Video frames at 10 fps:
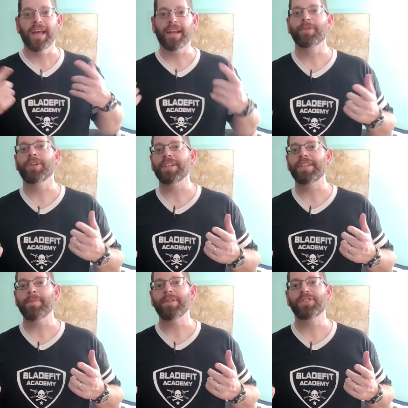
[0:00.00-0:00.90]
And I'm going to
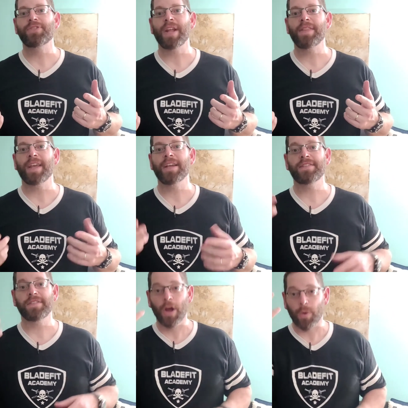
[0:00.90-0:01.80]
demonstrate
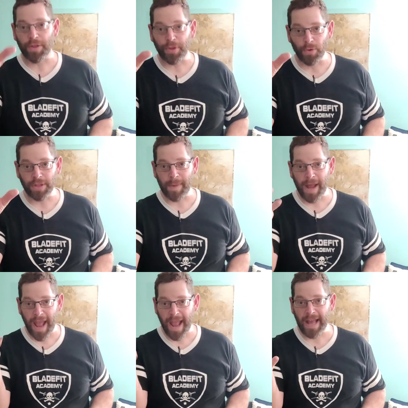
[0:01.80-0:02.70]
this with only
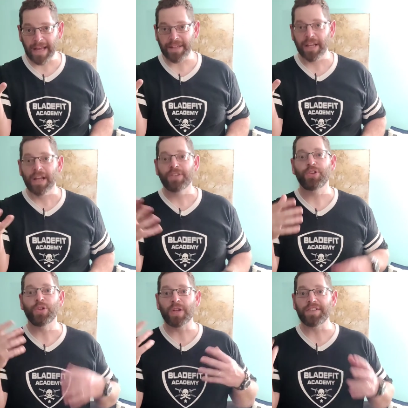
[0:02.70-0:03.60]
my hand
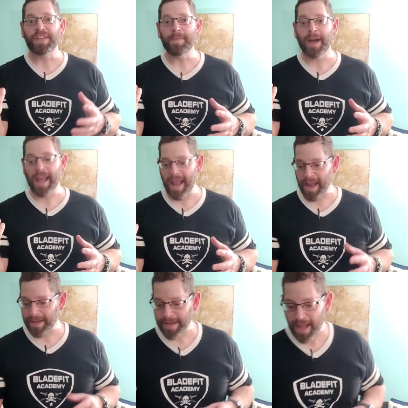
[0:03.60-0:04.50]
so you can see my
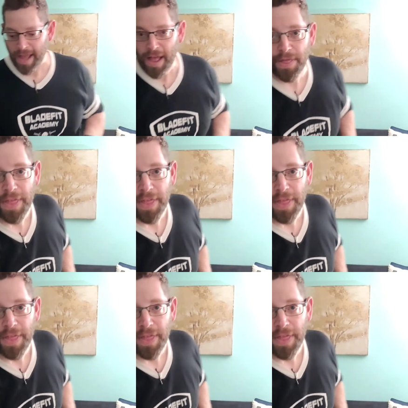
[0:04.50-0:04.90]
hand